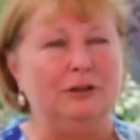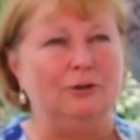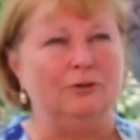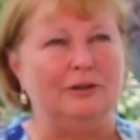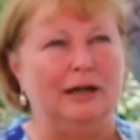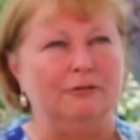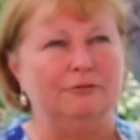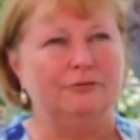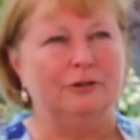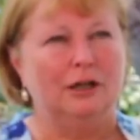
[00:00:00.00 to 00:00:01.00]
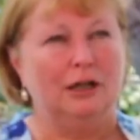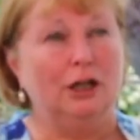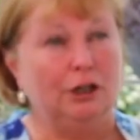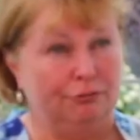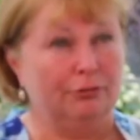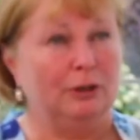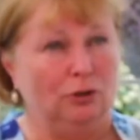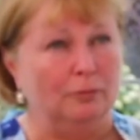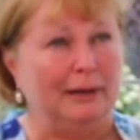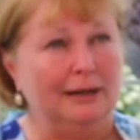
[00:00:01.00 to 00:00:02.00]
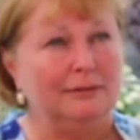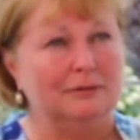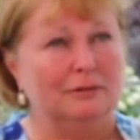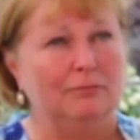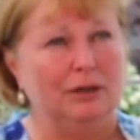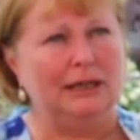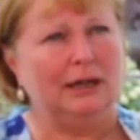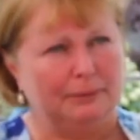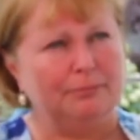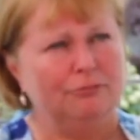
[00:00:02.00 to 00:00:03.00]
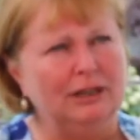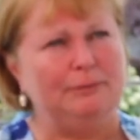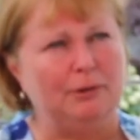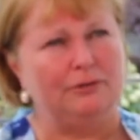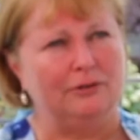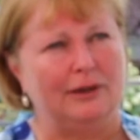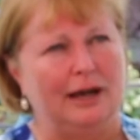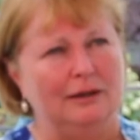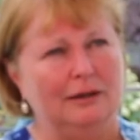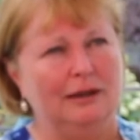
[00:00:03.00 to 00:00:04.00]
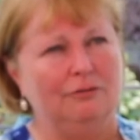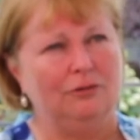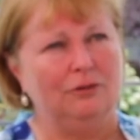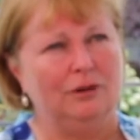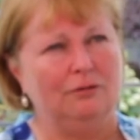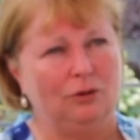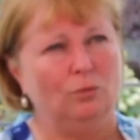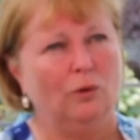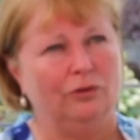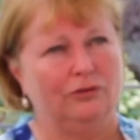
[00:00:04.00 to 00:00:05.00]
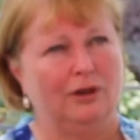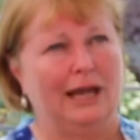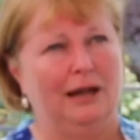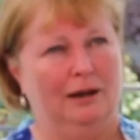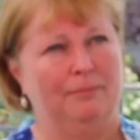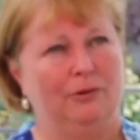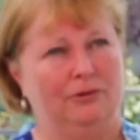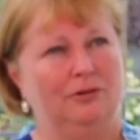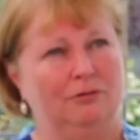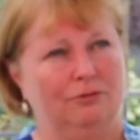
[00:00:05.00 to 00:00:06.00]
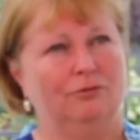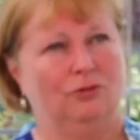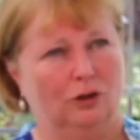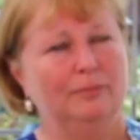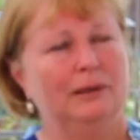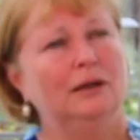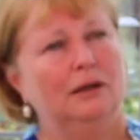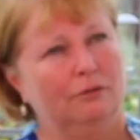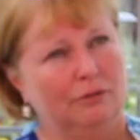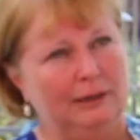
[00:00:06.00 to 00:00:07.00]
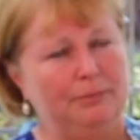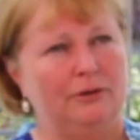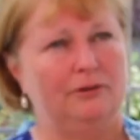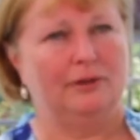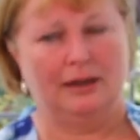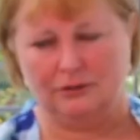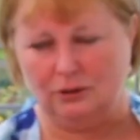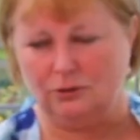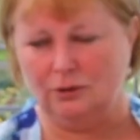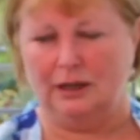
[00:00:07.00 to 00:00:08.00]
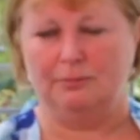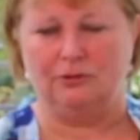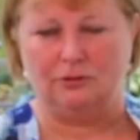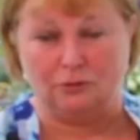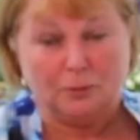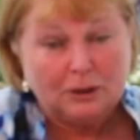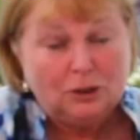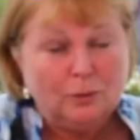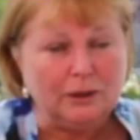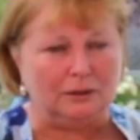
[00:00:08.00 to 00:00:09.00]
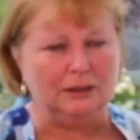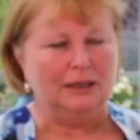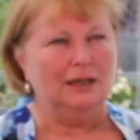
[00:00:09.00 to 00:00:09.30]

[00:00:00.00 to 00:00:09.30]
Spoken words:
in yourself, learn from the knockbacks, and really kind of really process that. If you want to get a positive job, really process that so you do get a positive job, and you will.